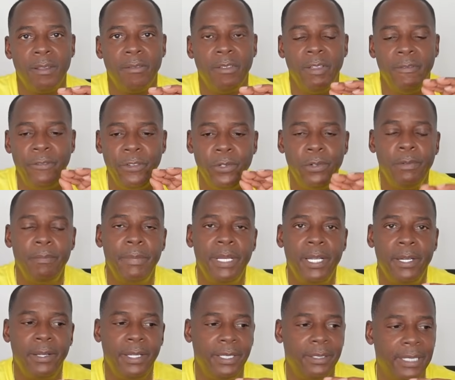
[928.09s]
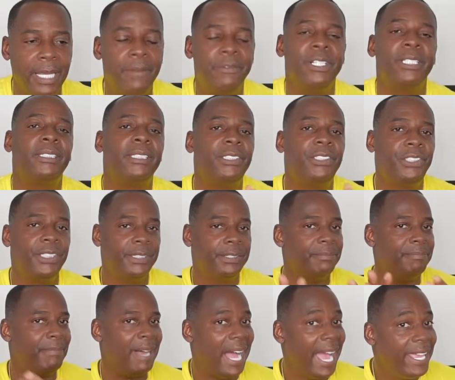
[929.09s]
if you were married, now this is just
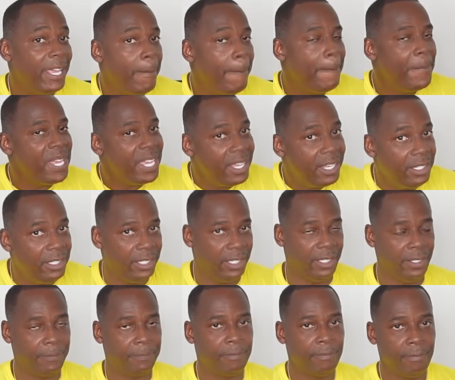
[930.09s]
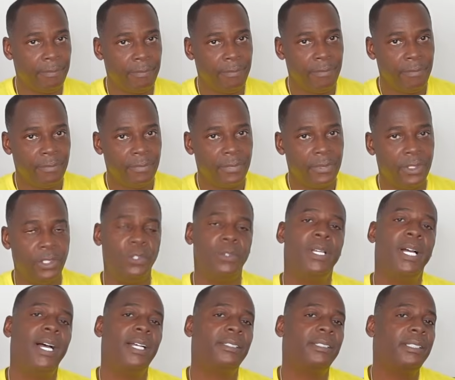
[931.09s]
my opinion. You
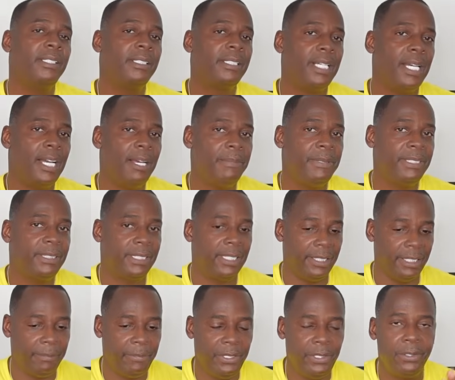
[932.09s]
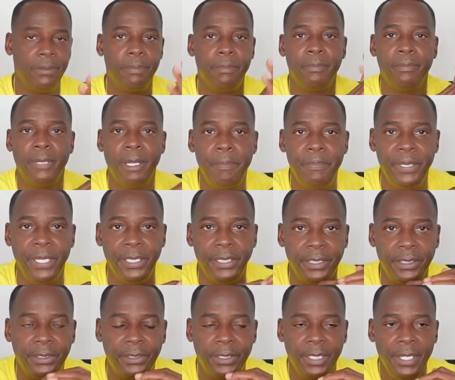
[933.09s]
guys in the comments can leave me your
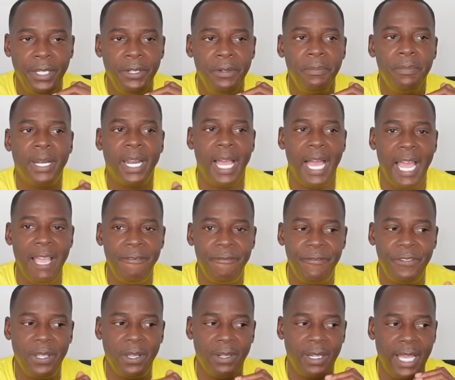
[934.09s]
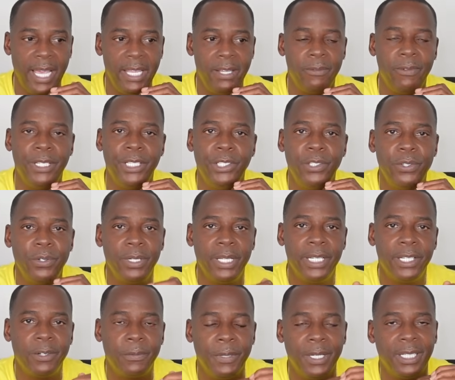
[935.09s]
opinions, but I feel like when you're
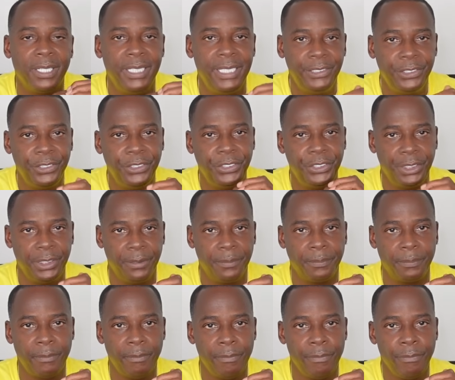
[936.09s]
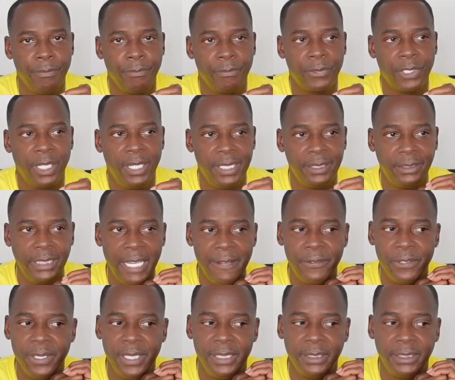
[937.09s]
in a relationship, let's say
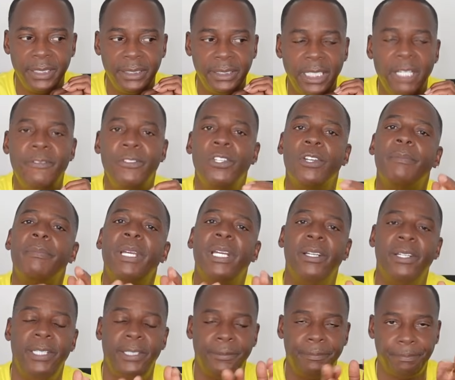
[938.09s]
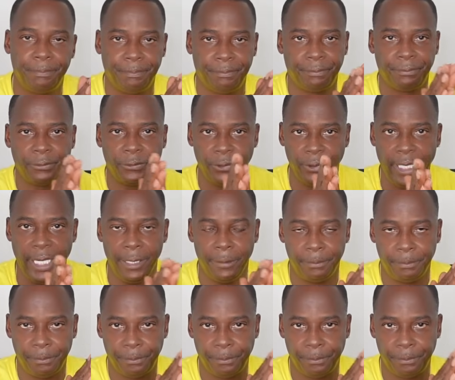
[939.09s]
for instance, if you're married, okay,